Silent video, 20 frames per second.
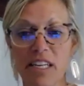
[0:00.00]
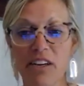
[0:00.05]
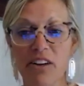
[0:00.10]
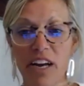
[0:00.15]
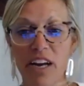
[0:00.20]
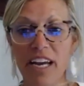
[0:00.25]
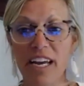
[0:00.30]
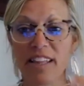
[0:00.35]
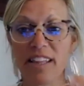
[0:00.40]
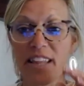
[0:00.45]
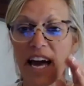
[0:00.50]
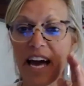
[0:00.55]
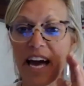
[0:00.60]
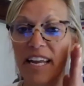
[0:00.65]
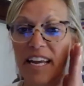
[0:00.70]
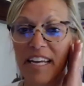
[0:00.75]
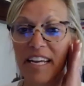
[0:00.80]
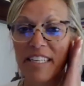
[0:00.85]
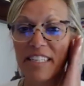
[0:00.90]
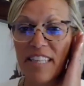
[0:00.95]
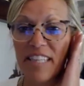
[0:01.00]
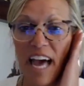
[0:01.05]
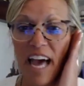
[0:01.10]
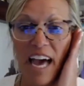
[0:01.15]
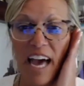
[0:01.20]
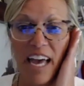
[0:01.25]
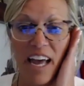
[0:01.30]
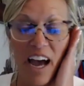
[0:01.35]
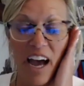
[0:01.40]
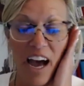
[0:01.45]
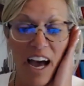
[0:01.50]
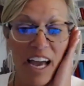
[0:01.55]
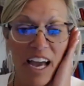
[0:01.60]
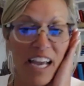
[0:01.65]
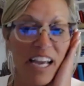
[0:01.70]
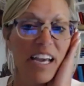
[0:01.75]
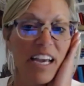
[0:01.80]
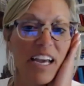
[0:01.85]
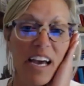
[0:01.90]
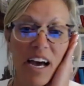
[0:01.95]
secret, and that is that
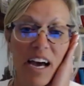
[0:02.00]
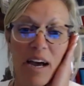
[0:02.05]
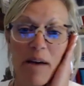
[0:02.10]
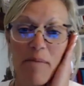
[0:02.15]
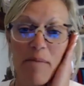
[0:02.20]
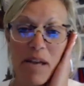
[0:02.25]
I